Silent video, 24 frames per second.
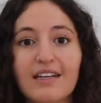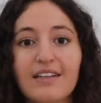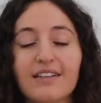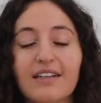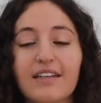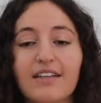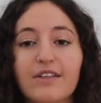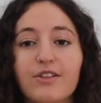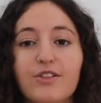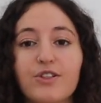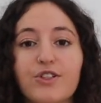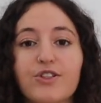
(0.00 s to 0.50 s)

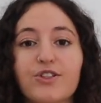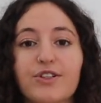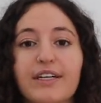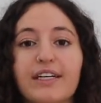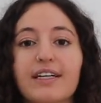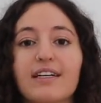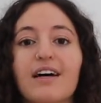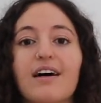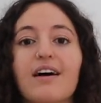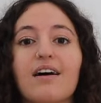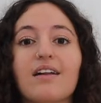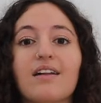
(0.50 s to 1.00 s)
that you
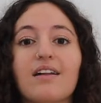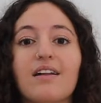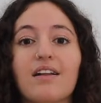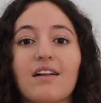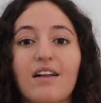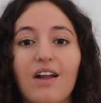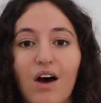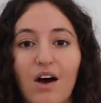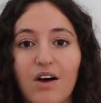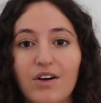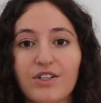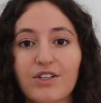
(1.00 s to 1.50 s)
drink a
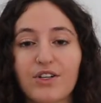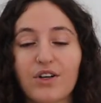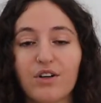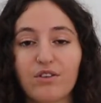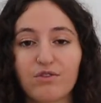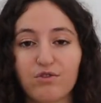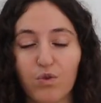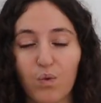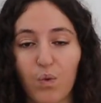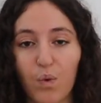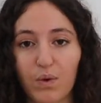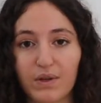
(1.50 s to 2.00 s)
lot
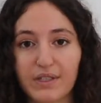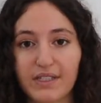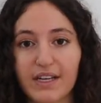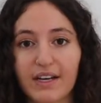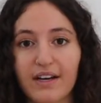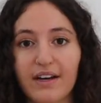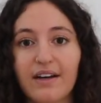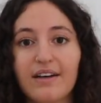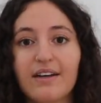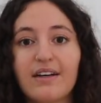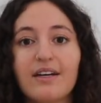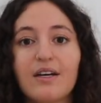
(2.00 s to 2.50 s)
of
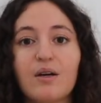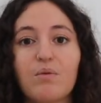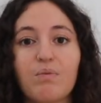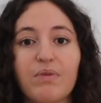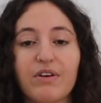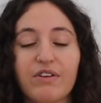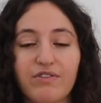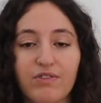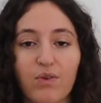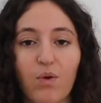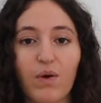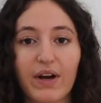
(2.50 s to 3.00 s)
water
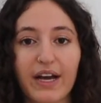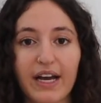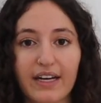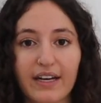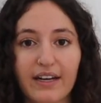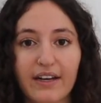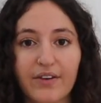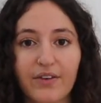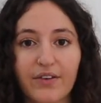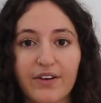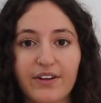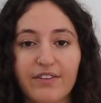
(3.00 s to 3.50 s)
before
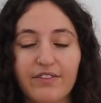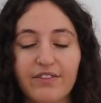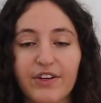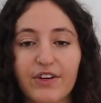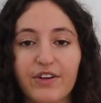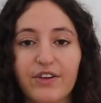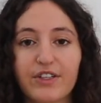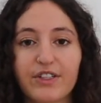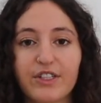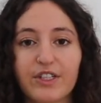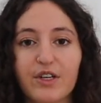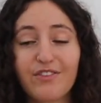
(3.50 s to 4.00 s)
getting your
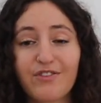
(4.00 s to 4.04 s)
infusion.